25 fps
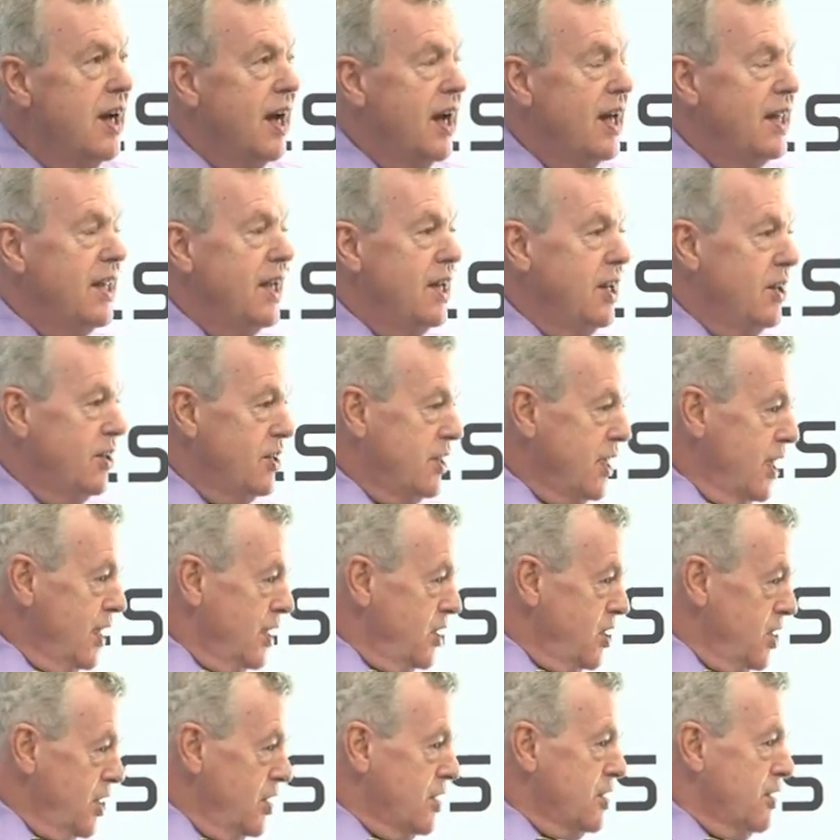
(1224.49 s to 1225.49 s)
and then you
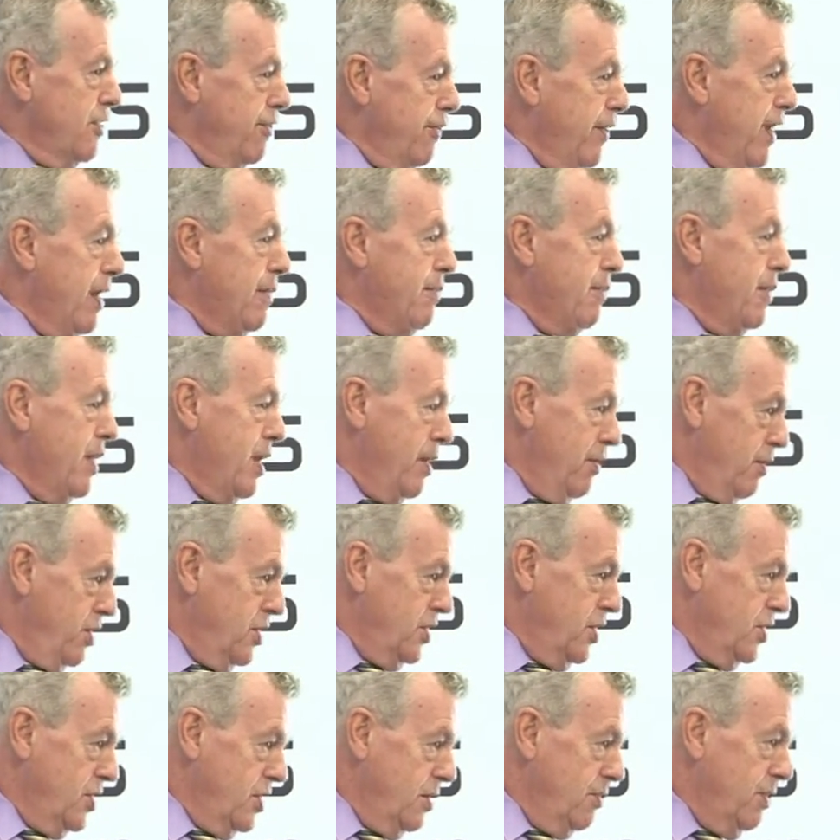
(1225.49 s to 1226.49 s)
take just the fat part,
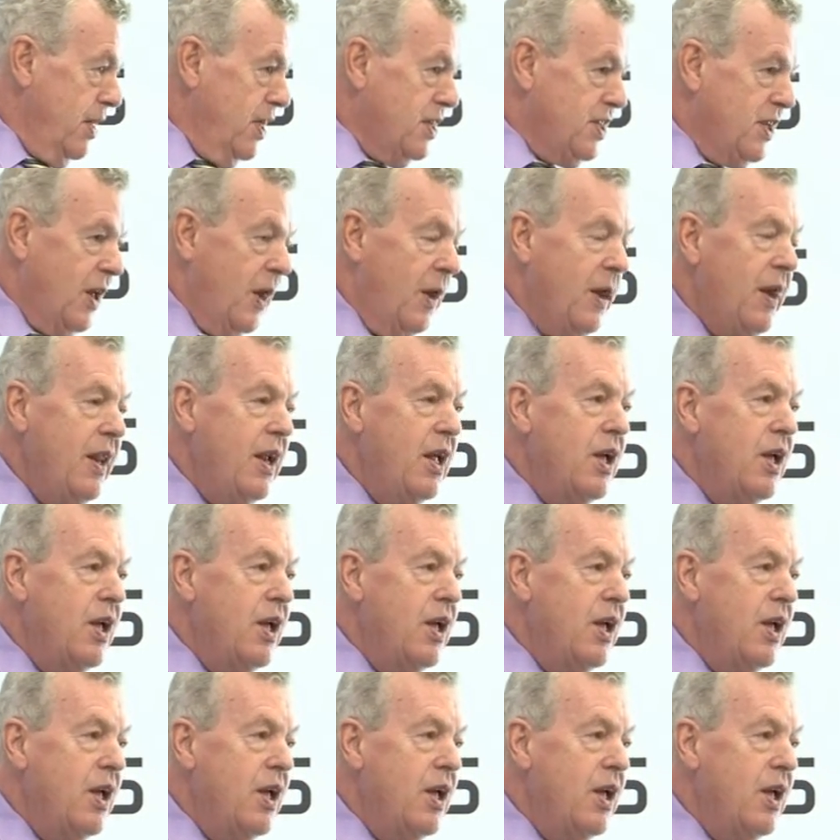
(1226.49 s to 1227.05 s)
which is the butter,